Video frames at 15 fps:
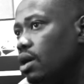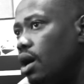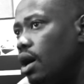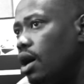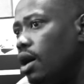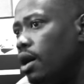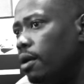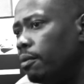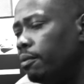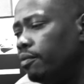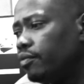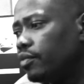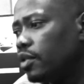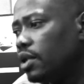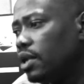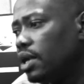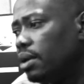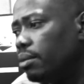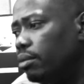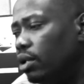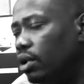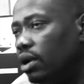
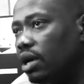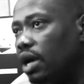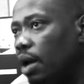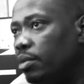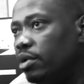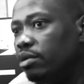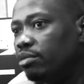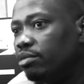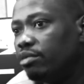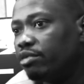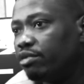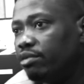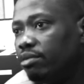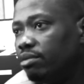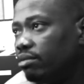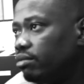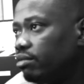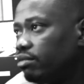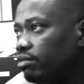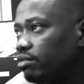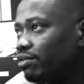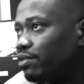But I mean,
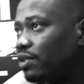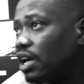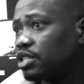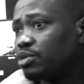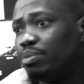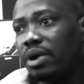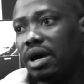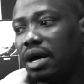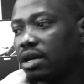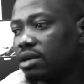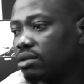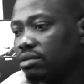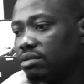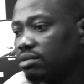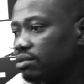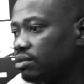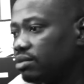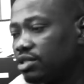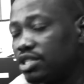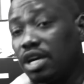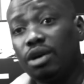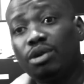flashback,
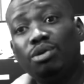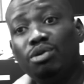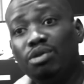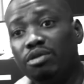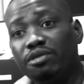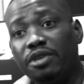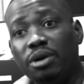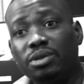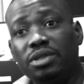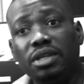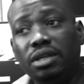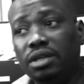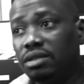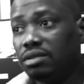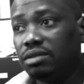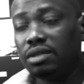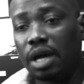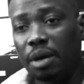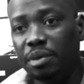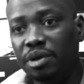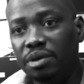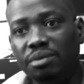childhood, Fountain. I
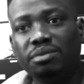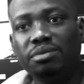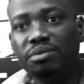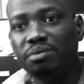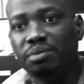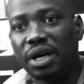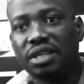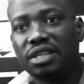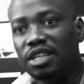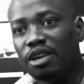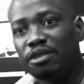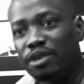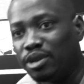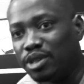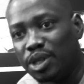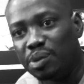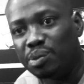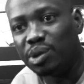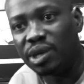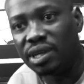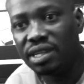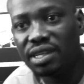mean, Banky and Fountain
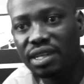boy.